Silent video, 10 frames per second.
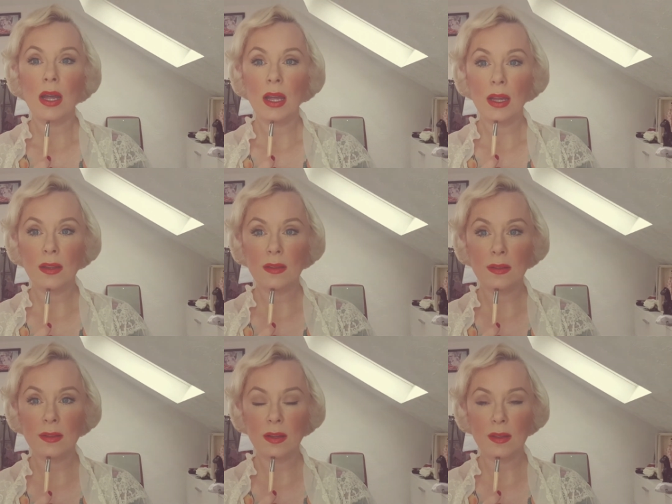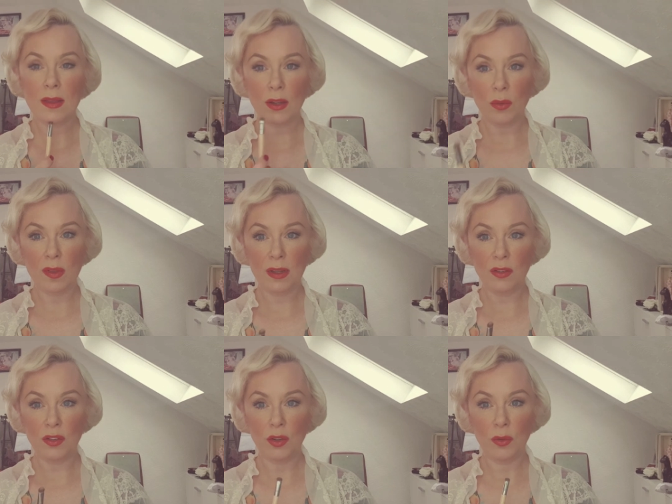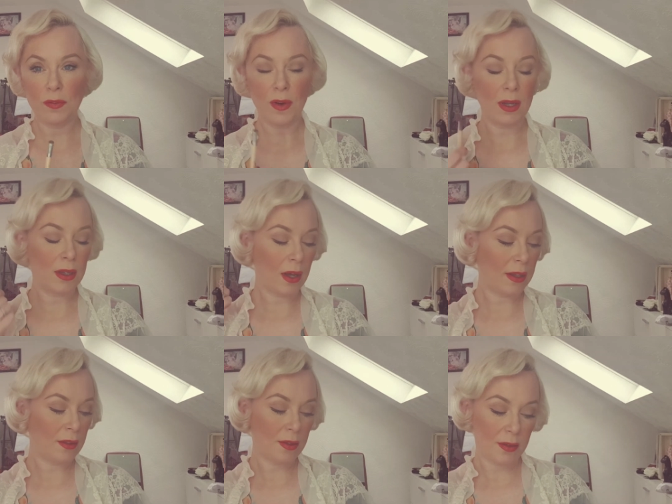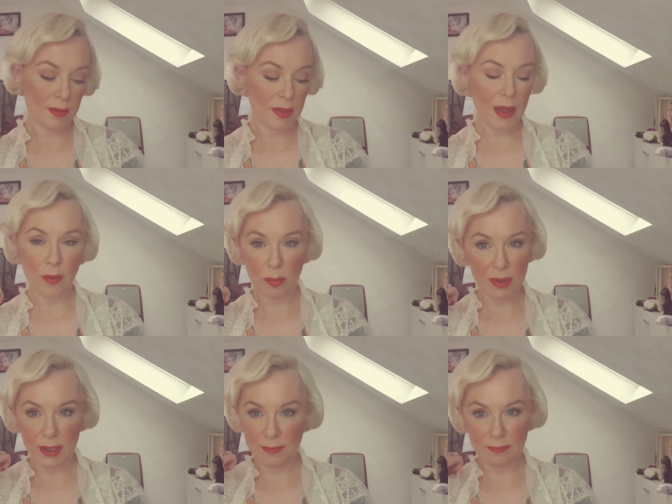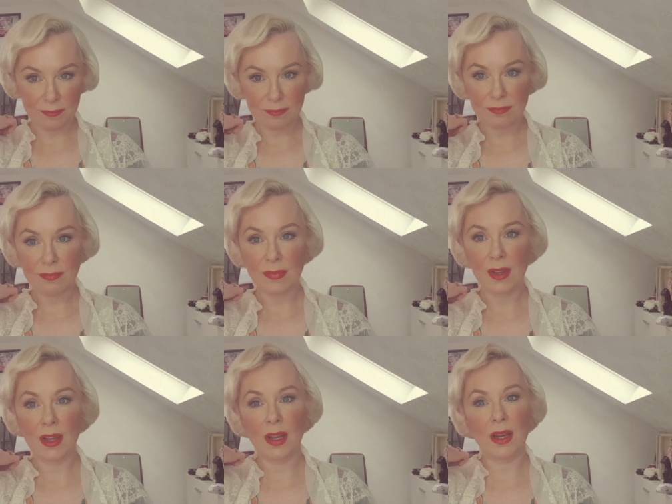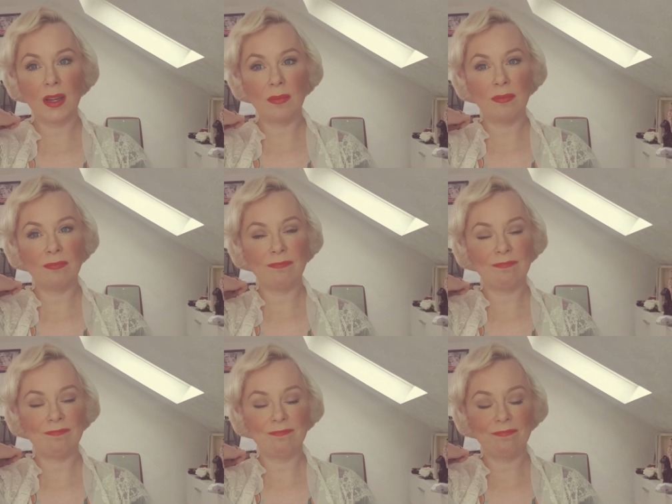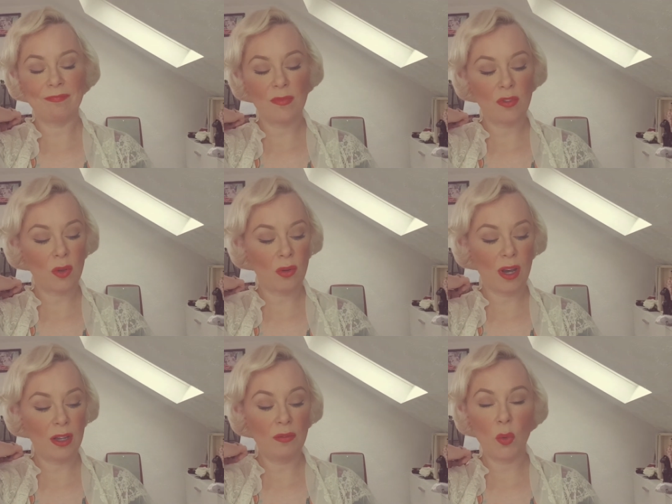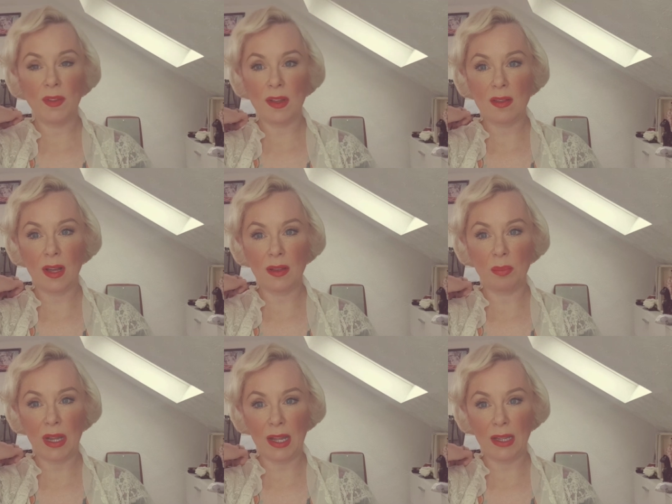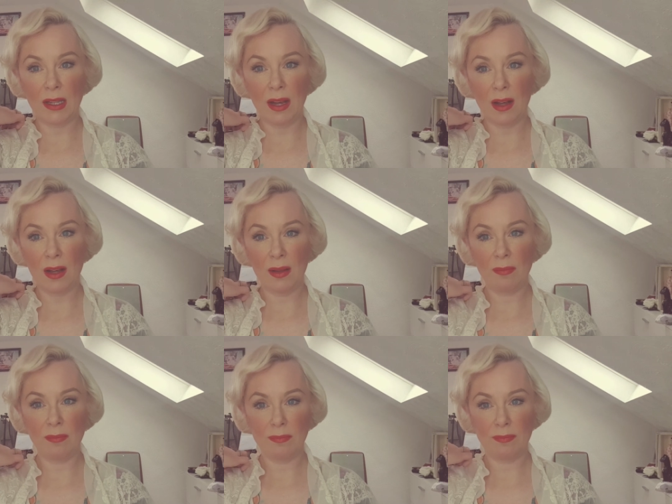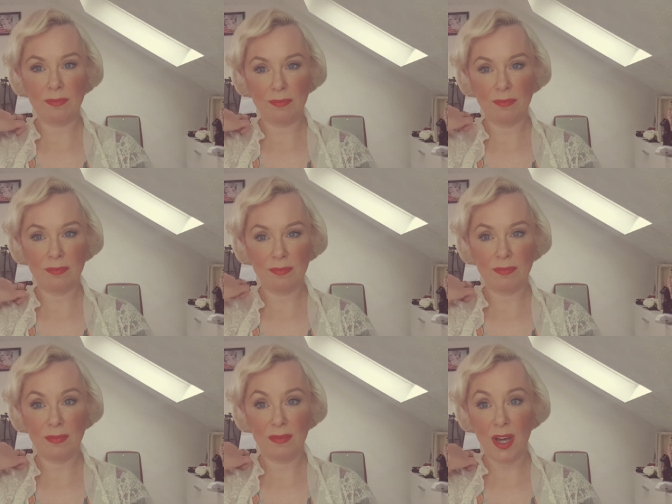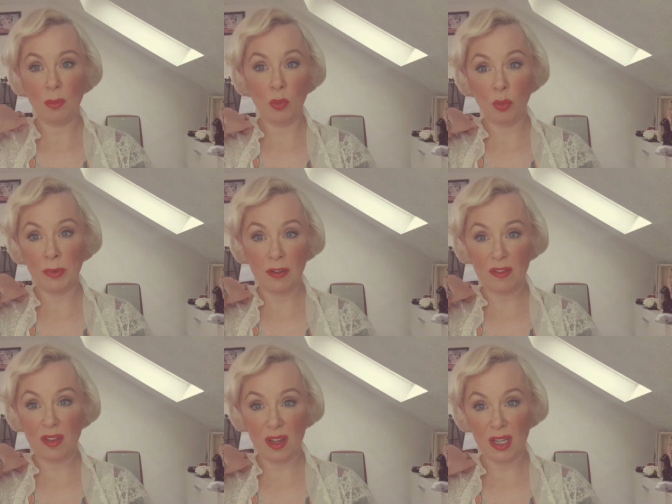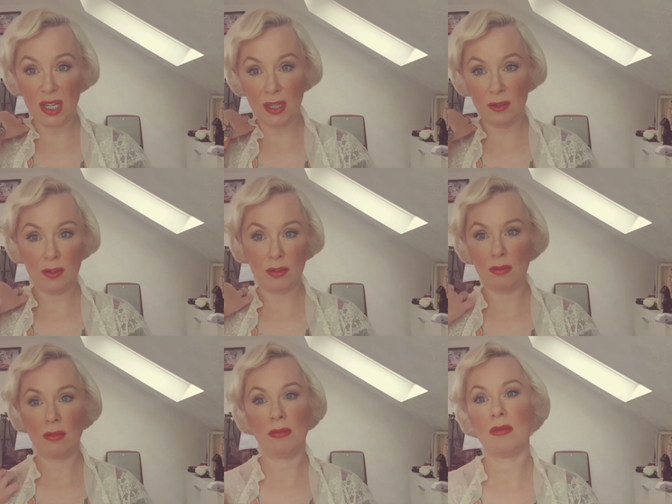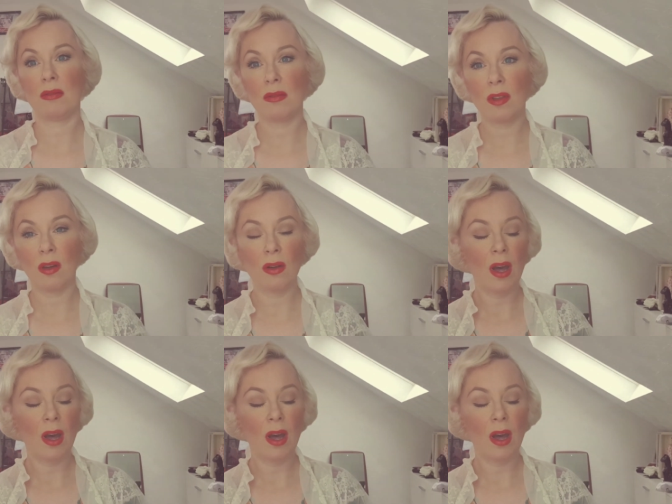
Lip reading: it settles into fine lines terribly. So I avoid this like the plague. I'm I'm a woman of a certain age, so